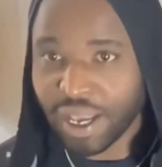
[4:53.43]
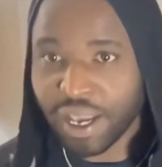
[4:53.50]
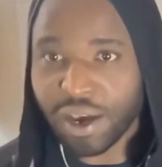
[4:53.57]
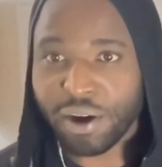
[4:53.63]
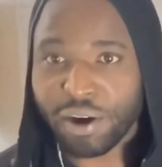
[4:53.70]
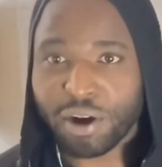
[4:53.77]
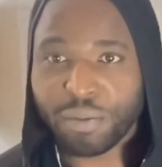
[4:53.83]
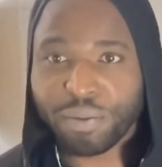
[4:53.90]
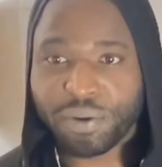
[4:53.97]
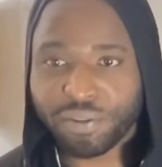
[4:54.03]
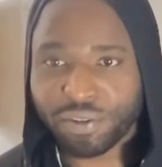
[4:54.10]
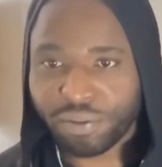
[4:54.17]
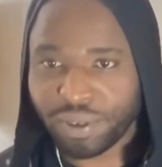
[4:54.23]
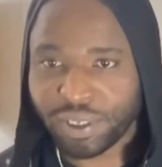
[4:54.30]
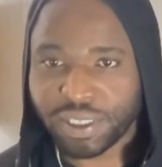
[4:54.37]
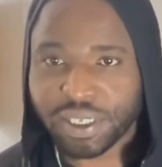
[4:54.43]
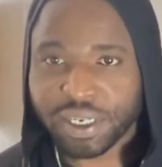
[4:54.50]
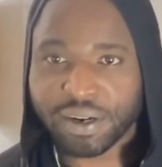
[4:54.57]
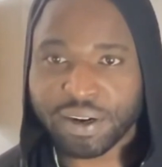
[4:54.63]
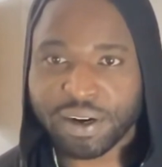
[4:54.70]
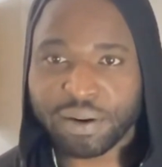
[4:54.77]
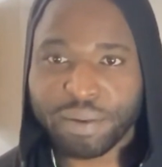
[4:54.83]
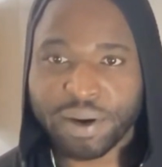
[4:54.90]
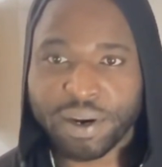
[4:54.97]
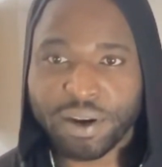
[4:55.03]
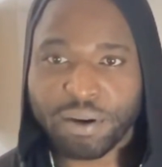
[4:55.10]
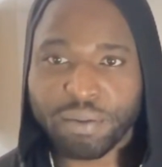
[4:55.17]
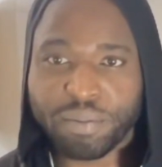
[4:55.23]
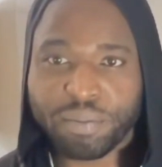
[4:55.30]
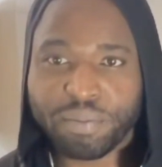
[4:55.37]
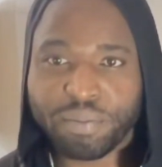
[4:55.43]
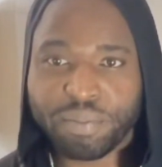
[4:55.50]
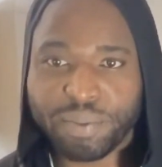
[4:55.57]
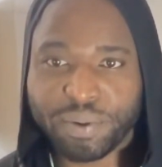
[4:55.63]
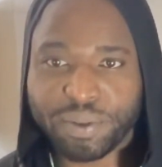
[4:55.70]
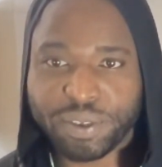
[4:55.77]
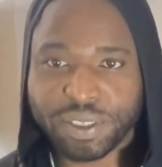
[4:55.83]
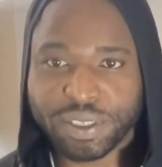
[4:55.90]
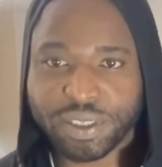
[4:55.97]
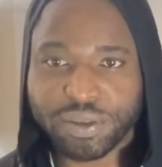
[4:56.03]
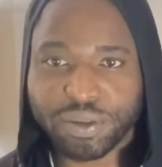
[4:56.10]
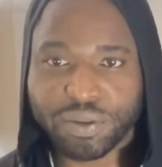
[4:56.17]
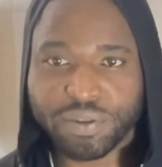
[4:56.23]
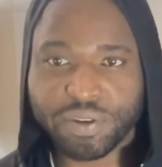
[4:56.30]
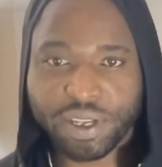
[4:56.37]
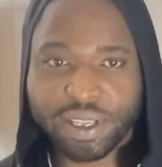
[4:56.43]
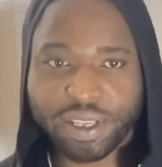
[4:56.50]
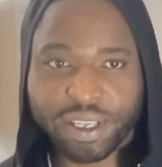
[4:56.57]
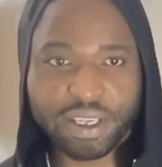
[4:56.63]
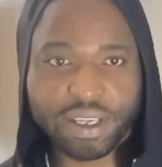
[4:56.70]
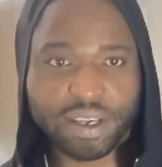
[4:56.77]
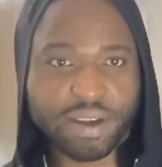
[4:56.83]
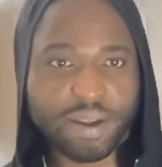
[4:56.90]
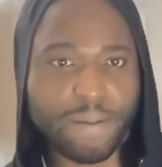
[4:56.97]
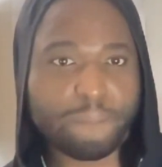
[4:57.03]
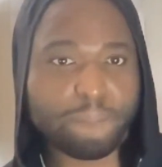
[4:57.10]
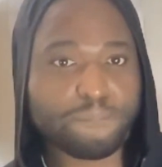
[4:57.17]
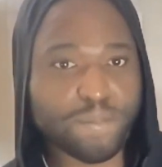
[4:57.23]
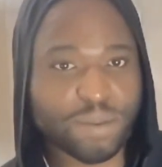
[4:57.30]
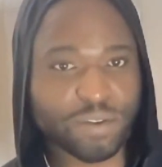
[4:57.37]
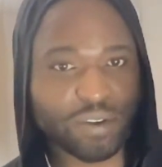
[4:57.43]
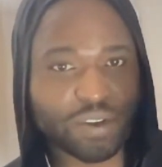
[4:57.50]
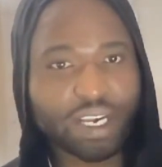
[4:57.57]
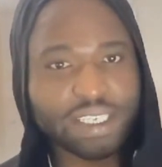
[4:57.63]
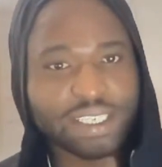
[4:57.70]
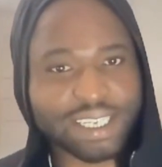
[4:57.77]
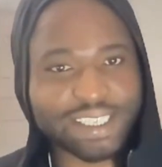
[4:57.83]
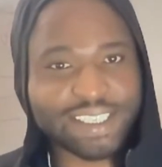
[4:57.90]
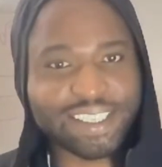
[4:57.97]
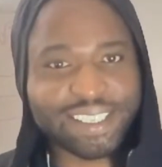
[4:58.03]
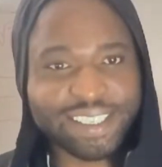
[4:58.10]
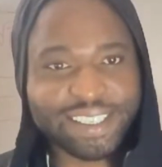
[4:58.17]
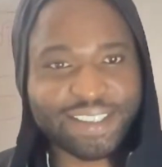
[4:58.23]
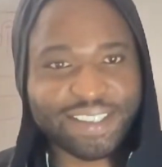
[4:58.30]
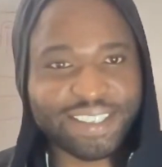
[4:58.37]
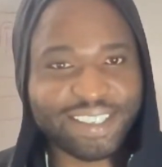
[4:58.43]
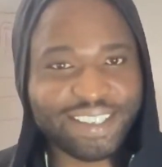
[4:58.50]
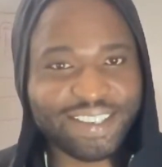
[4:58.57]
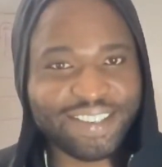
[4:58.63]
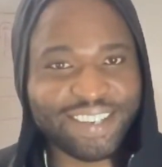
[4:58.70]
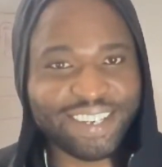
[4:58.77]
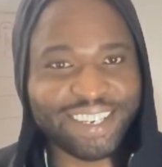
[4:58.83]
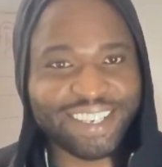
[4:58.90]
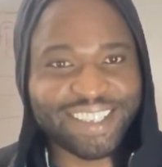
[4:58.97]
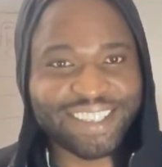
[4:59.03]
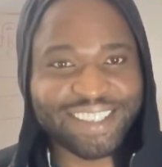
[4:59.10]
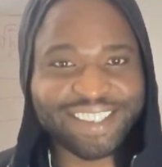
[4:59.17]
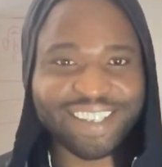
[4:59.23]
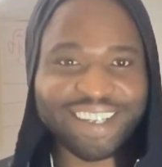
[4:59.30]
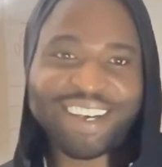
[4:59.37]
I'll copy it from Instagram and I'll post it over here so you guys can see it. See, look at this.